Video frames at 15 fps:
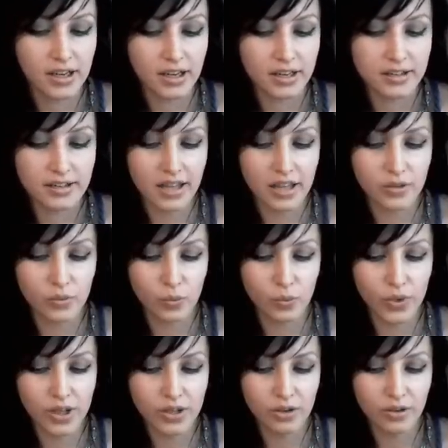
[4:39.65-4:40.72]
is that
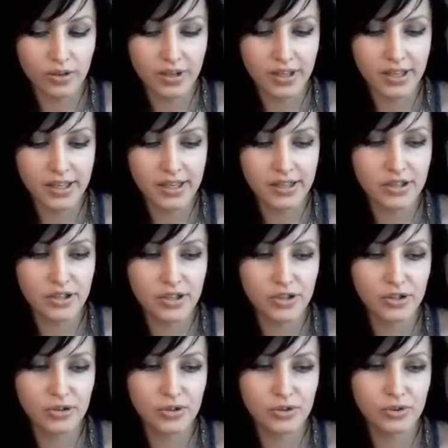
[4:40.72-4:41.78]
we don't need
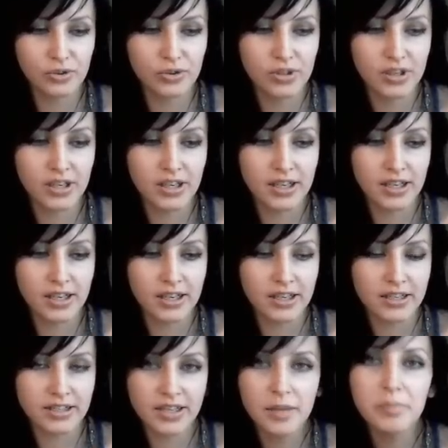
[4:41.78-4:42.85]
to
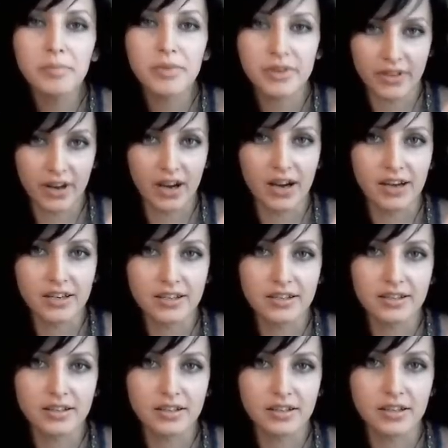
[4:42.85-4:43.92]

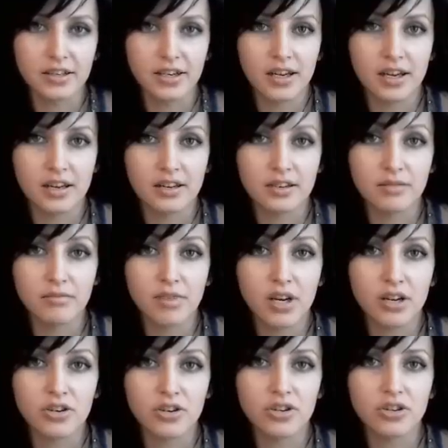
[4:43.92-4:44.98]
sympathize as
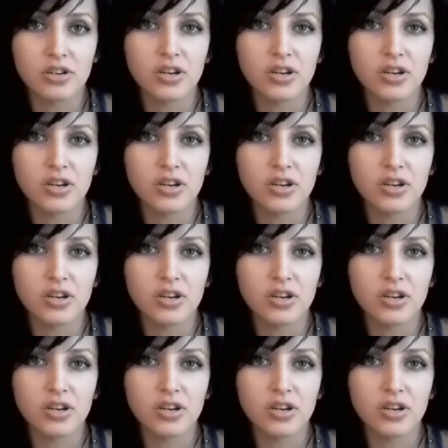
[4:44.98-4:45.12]
much.